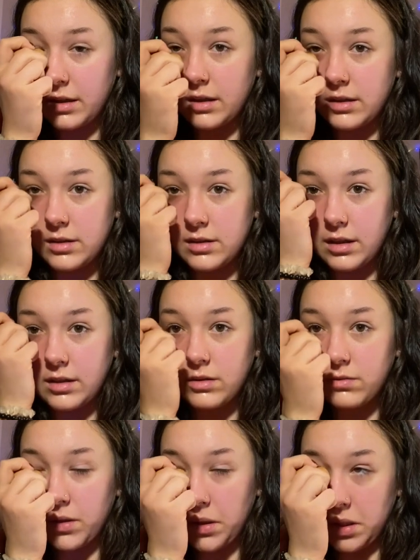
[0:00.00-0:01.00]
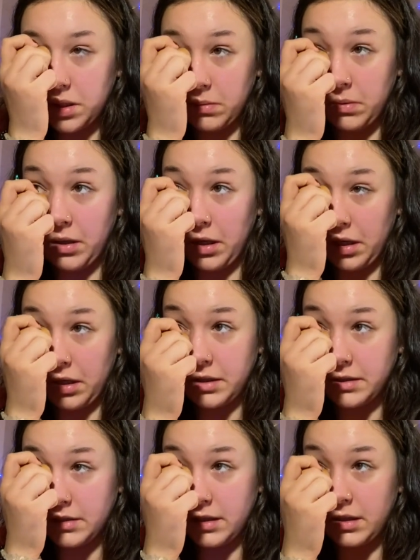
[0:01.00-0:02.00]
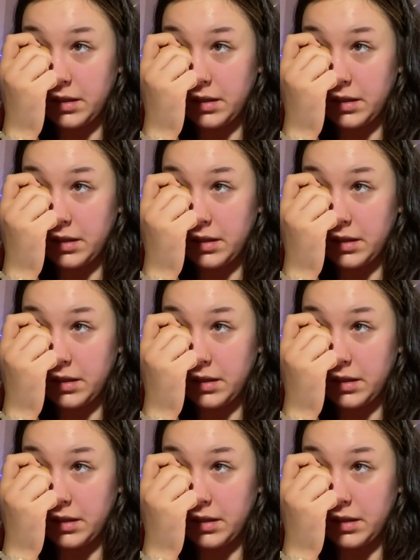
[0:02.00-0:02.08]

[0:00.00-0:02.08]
I just like to roll under my eyes.